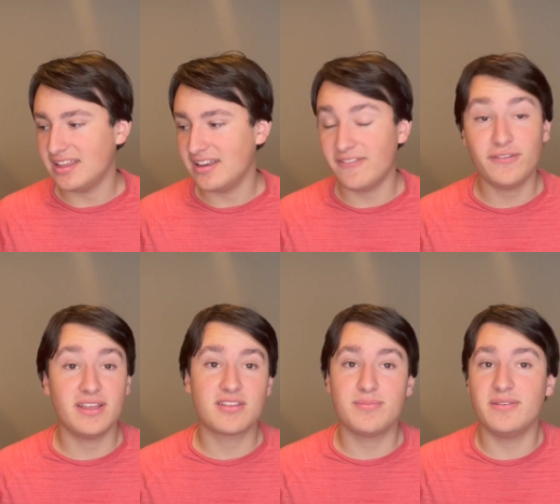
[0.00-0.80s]
if
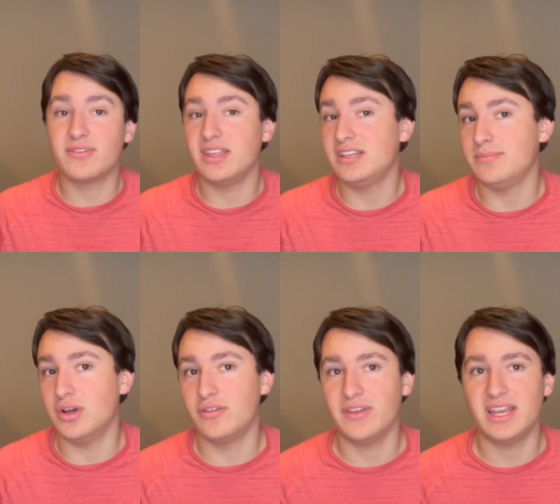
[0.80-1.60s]
it's been really
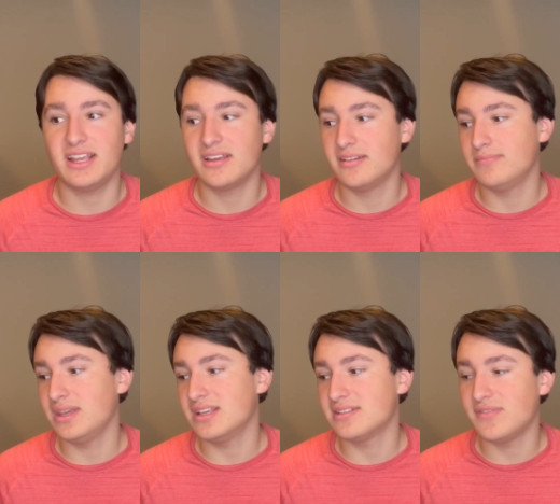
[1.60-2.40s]
demotivating
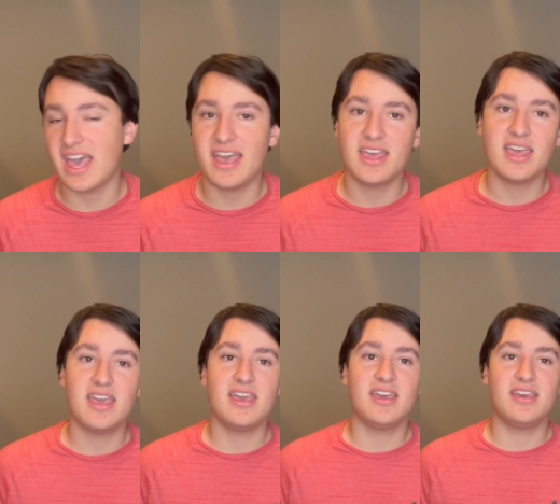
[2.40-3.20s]
because of that.
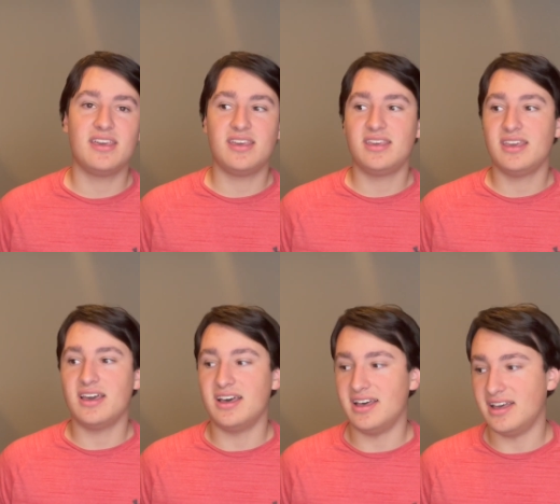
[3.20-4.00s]

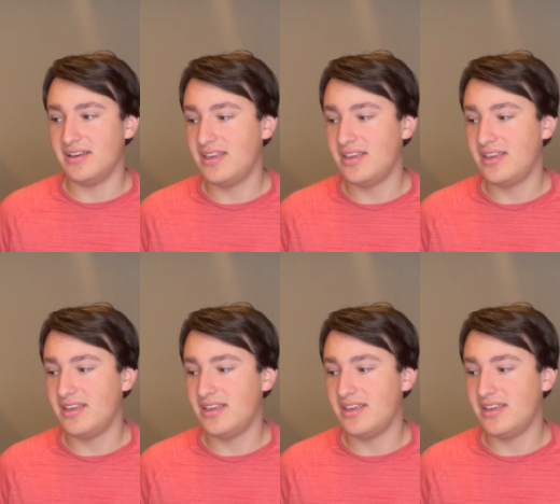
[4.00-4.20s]
Uh,